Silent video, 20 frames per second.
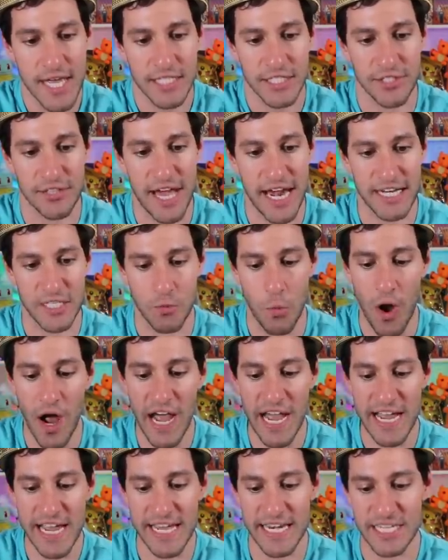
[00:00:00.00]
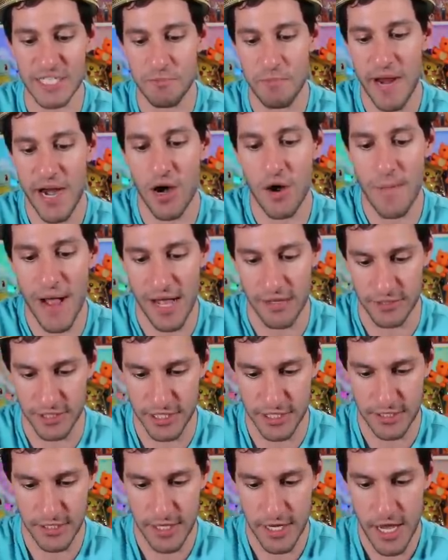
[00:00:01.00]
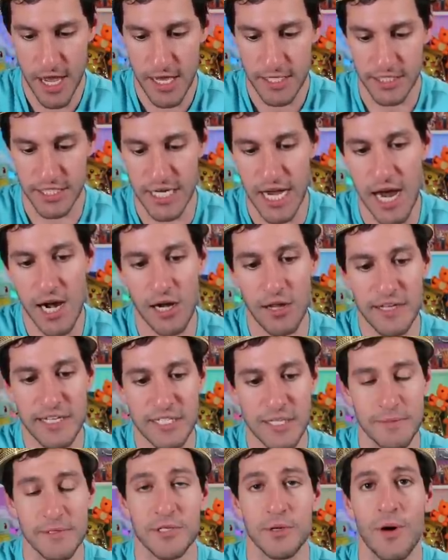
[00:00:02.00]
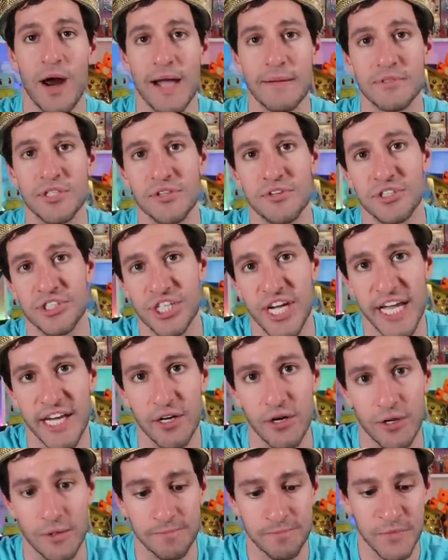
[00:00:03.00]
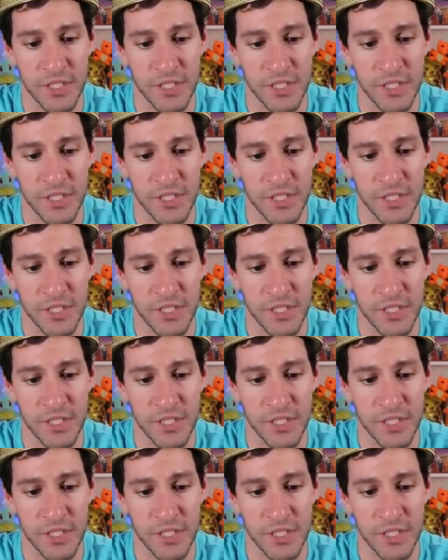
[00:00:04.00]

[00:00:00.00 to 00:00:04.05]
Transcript: So that is why it is paramount to not only subscribe to the channel,